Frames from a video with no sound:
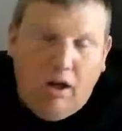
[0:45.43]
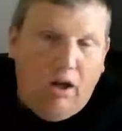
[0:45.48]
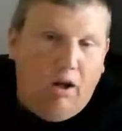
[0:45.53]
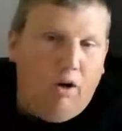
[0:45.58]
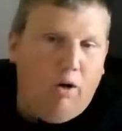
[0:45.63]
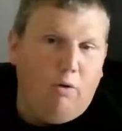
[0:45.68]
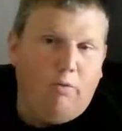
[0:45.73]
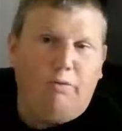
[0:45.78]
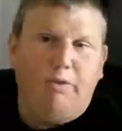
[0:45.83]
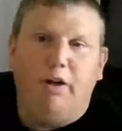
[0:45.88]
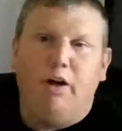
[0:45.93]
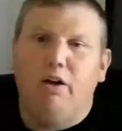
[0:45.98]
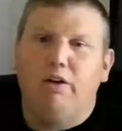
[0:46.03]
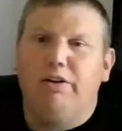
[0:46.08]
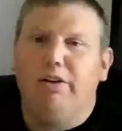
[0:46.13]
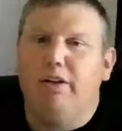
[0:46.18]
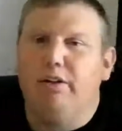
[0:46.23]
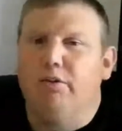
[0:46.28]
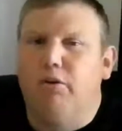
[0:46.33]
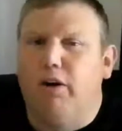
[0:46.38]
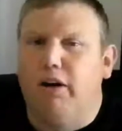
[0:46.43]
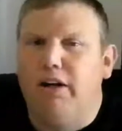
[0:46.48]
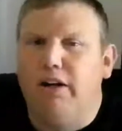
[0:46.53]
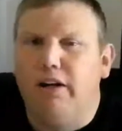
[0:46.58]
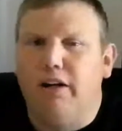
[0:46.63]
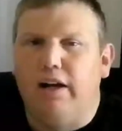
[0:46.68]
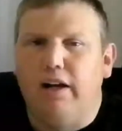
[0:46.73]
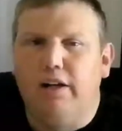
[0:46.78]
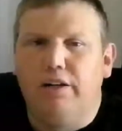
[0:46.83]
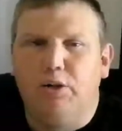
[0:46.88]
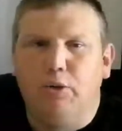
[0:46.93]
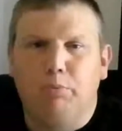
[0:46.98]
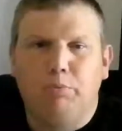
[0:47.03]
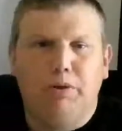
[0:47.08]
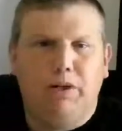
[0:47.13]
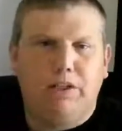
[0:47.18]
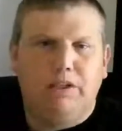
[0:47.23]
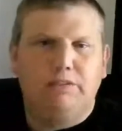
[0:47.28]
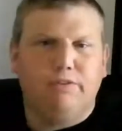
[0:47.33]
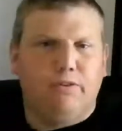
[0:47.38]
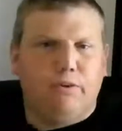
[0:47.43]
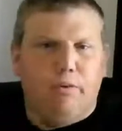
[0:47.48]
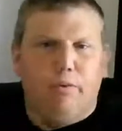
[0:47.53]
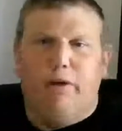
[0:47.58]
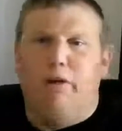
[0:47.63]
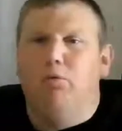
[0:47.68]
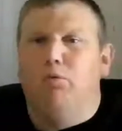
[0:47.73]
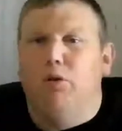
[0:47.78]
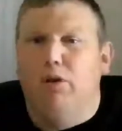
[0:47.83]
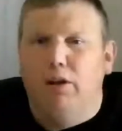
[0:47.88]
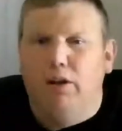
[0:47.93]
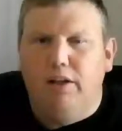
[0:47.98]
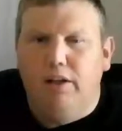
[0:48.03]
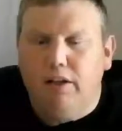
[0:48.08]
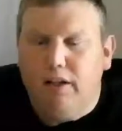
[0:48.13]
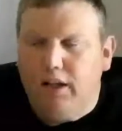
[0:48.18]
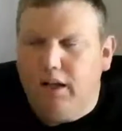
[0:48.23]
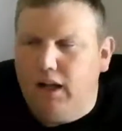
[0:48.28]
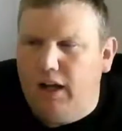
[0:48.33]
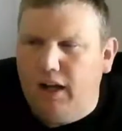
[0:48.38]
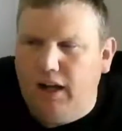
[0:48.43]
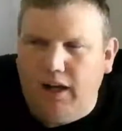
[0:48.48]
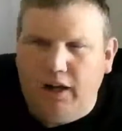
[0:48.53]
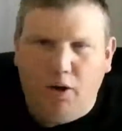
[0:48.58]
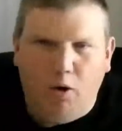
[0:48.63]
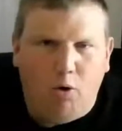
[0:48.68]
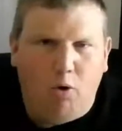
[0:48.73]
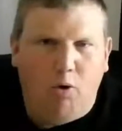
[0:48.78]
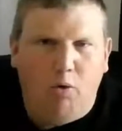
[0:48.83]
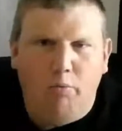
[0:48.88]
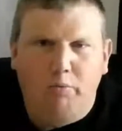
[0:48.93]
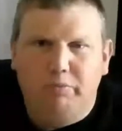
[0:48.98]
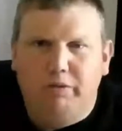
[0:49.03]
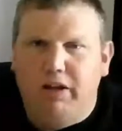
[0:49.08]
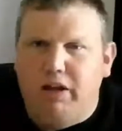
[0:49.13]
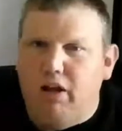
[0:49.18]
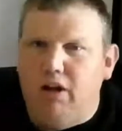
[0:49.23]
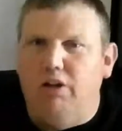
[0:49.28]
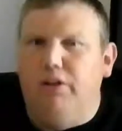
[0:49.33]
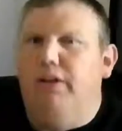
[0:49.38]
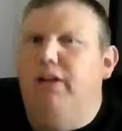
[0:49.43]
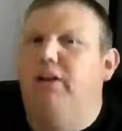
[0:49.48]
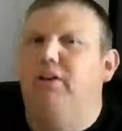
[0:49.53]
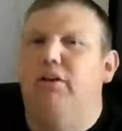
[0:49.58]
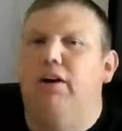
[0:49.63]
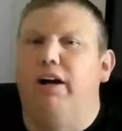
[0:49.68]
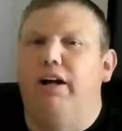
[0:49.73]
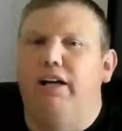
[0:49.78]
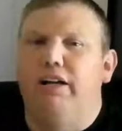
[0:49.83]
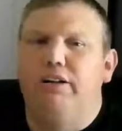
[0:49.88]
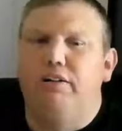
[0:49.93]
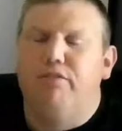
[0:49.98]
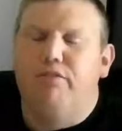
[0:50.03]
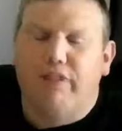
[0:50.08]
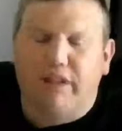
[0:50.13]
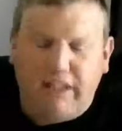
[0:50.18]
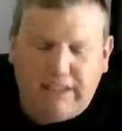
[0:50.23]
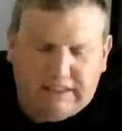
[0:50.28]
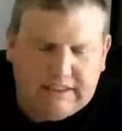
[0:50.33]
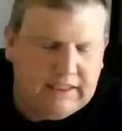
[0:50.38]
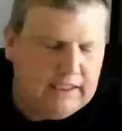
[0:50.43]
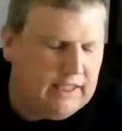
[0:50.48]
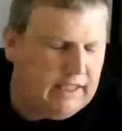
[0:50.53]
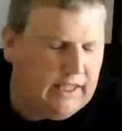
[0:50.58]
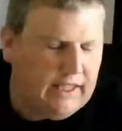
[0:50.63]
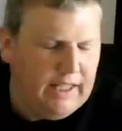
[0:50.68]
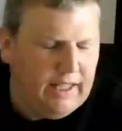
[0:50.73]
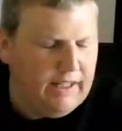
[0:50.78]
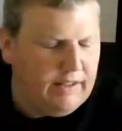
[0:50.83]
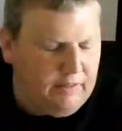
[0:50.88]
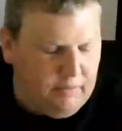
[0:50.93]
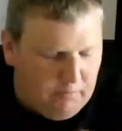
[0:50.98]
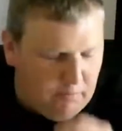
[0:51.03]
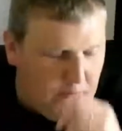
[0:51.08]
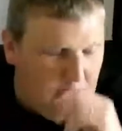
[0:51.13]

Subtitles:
Hope you all did great in your picks for week one. I hope you all did great in your fantasy league.